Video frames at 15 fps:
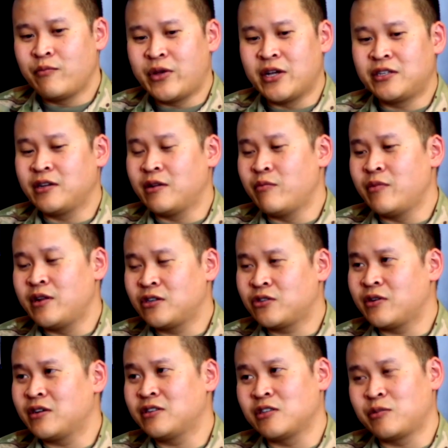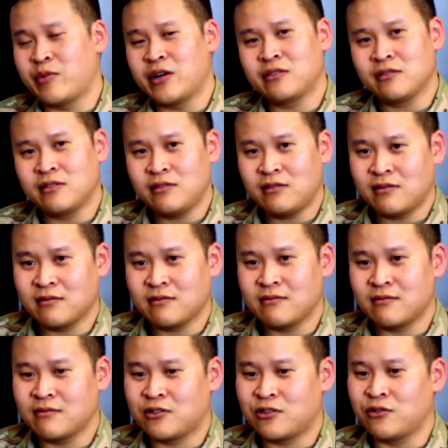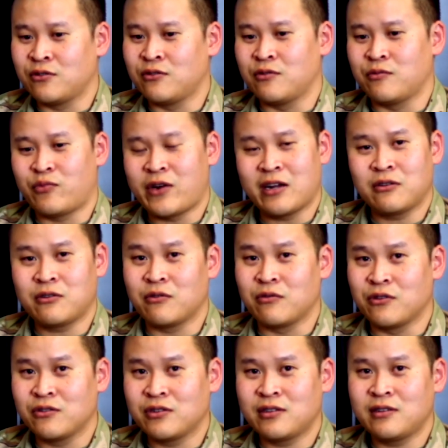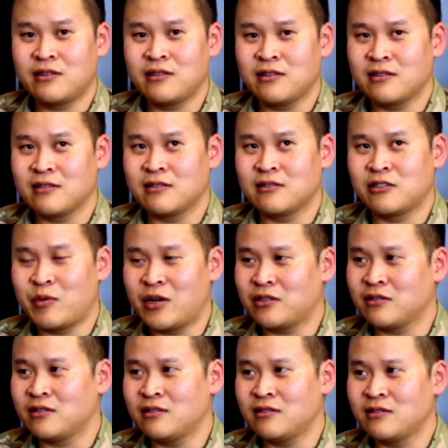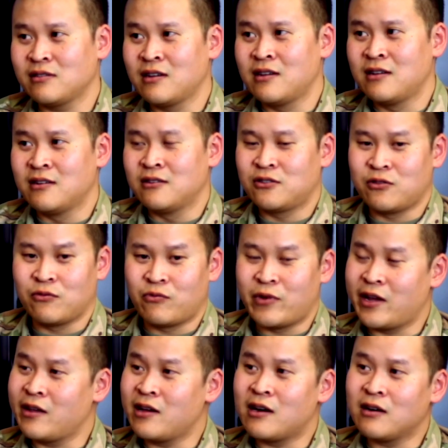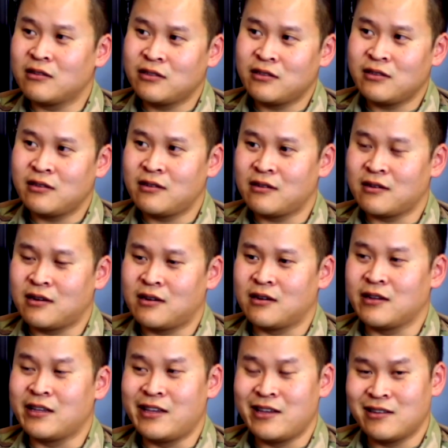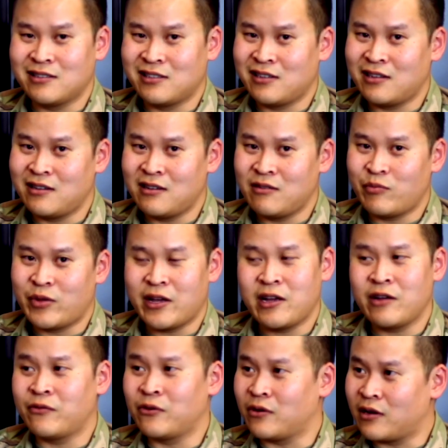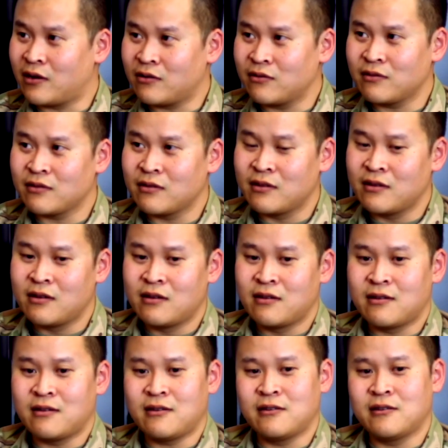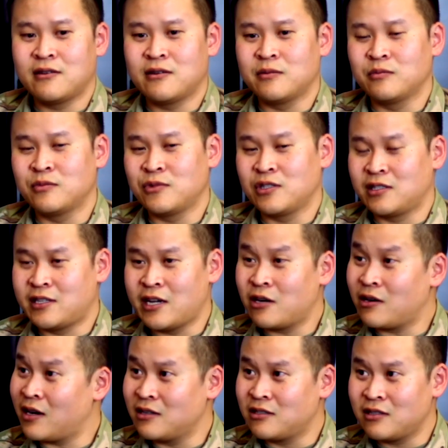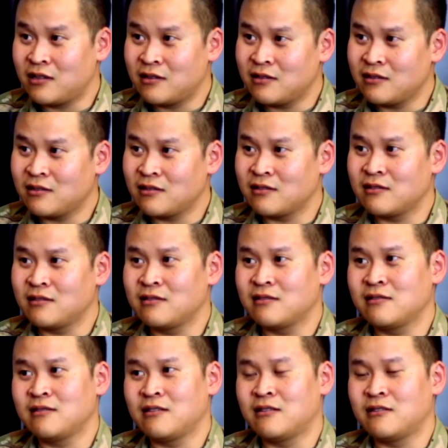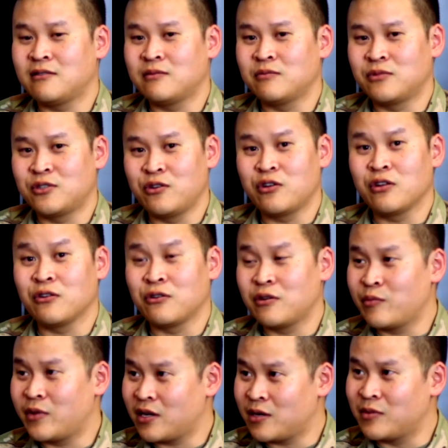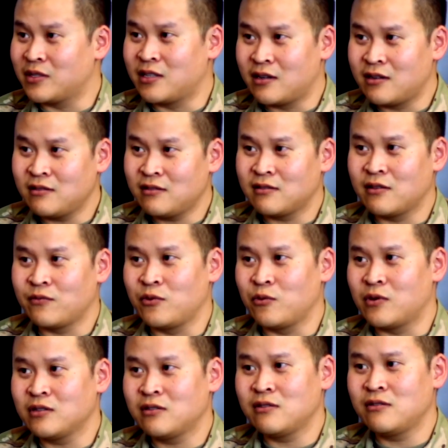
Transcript: patient administration specialists to practical nursing specialists to radiology, ENT, behavioral health, dental hygienists. So you can learn to become a dentist if you want